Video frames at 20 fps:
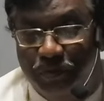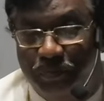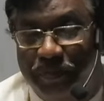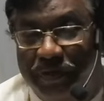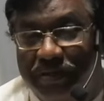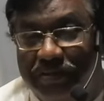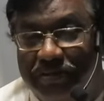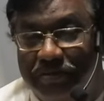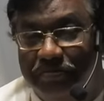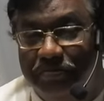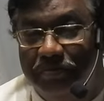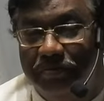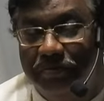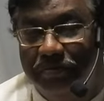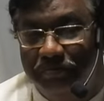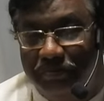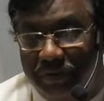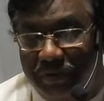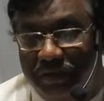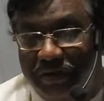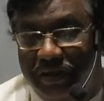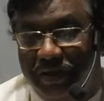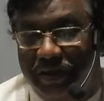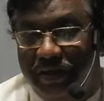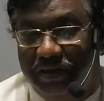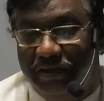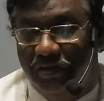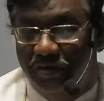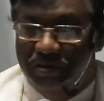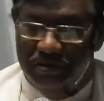rupees per
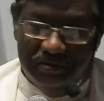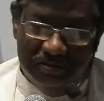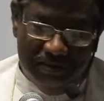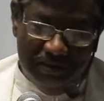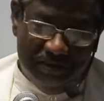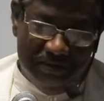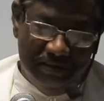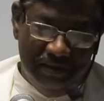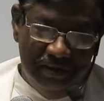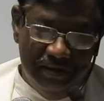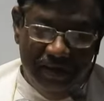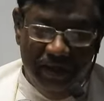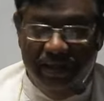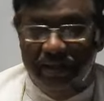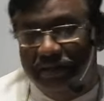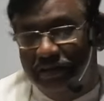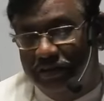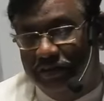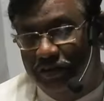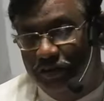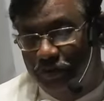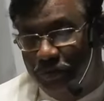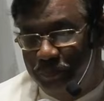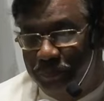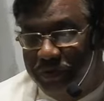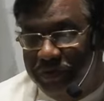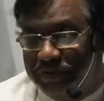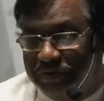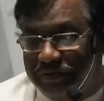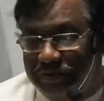day or 600, 800
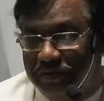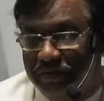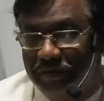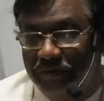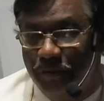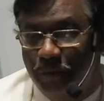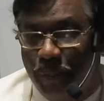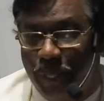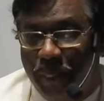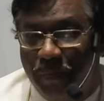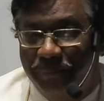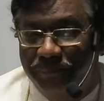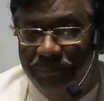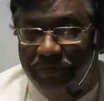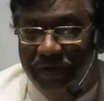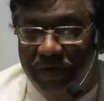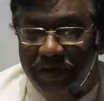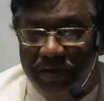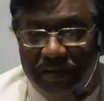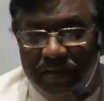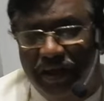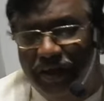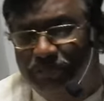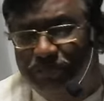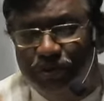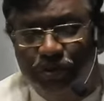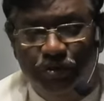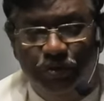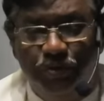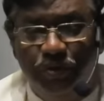rupees. It
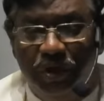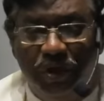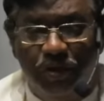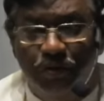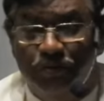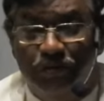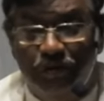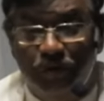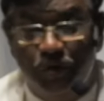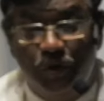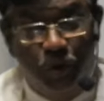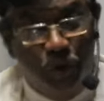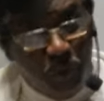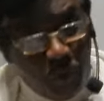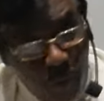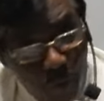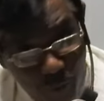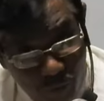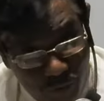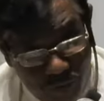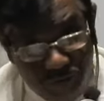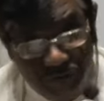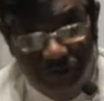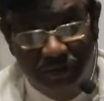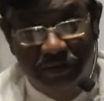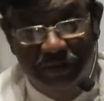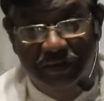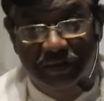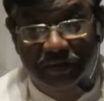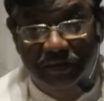comes to around
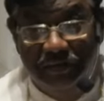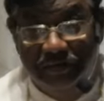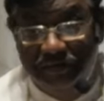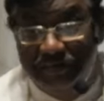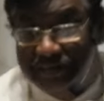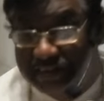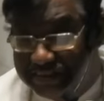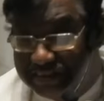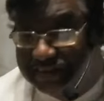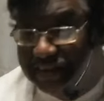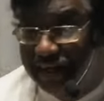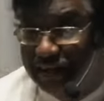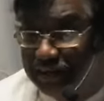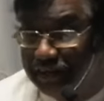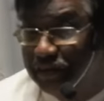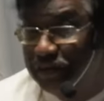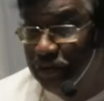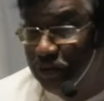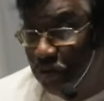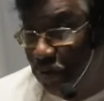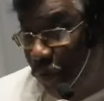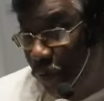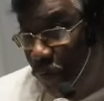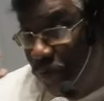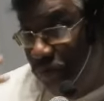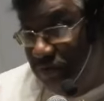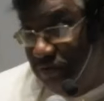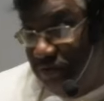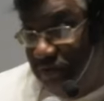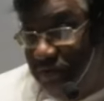crores, 600
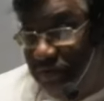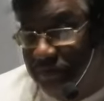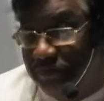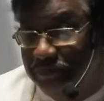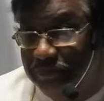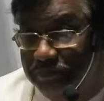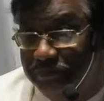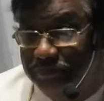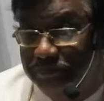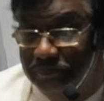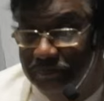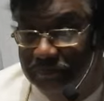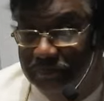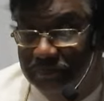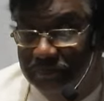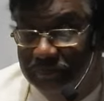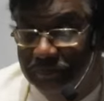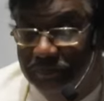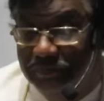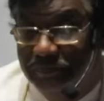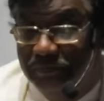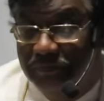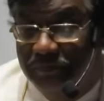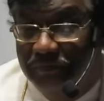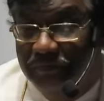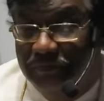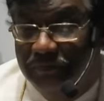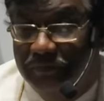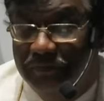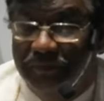crores.
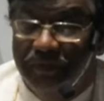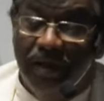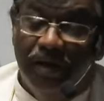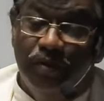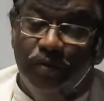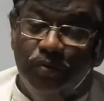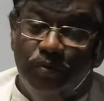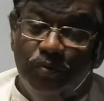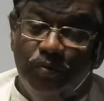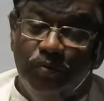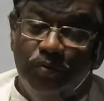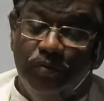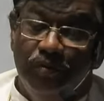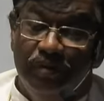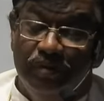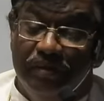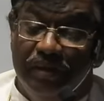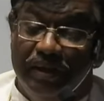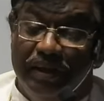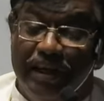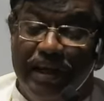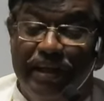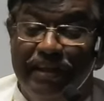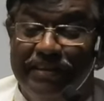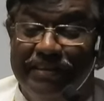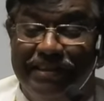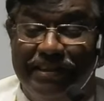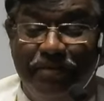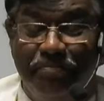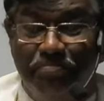Now, the king
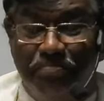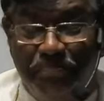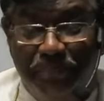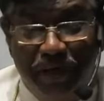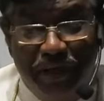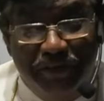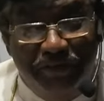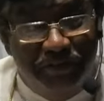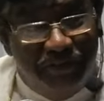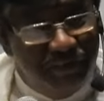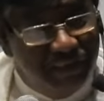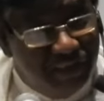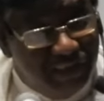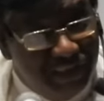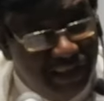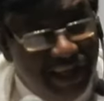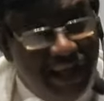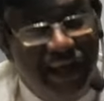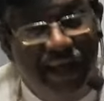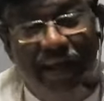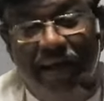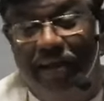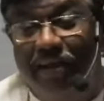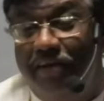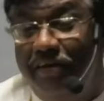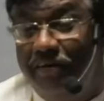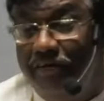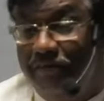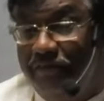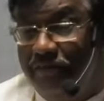simply
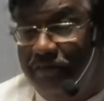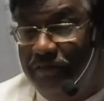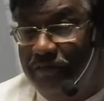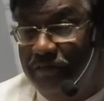forgave